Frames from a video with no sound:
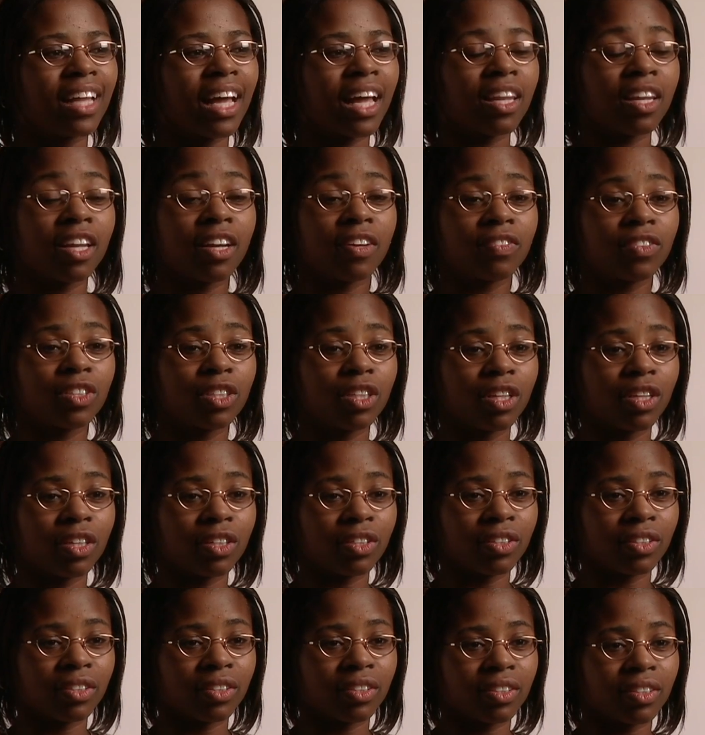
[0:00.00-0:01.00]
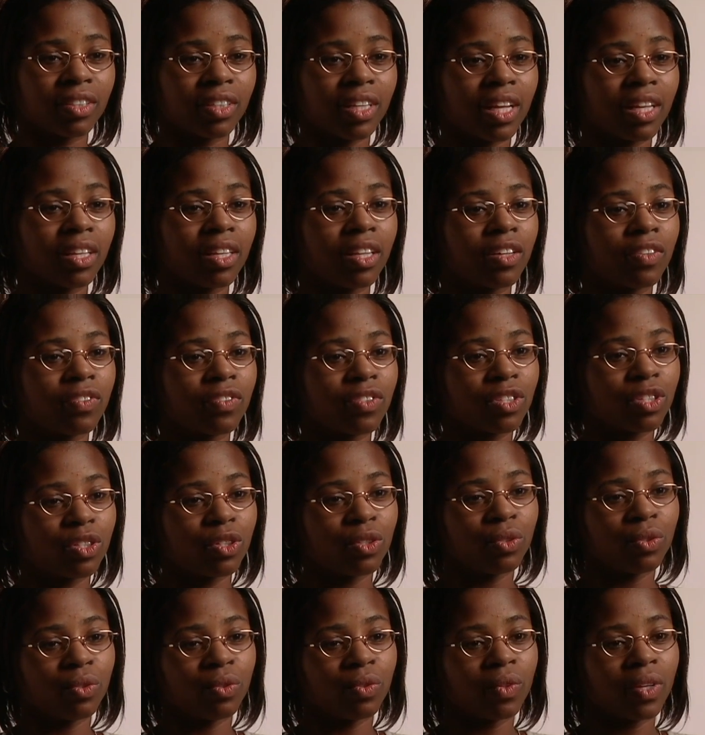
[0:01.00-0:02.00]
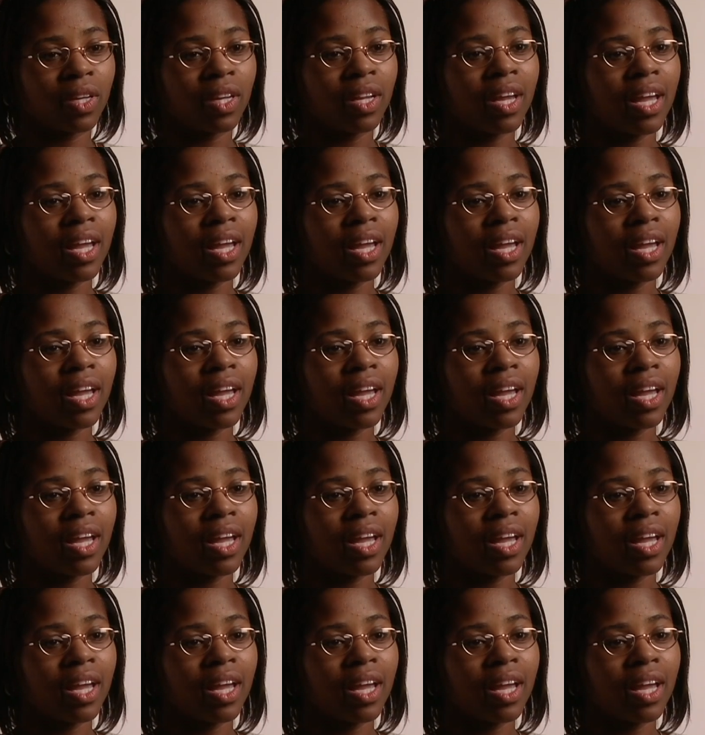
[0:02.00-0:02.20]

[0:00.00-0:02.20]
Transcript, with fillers: I love to learn. I love school,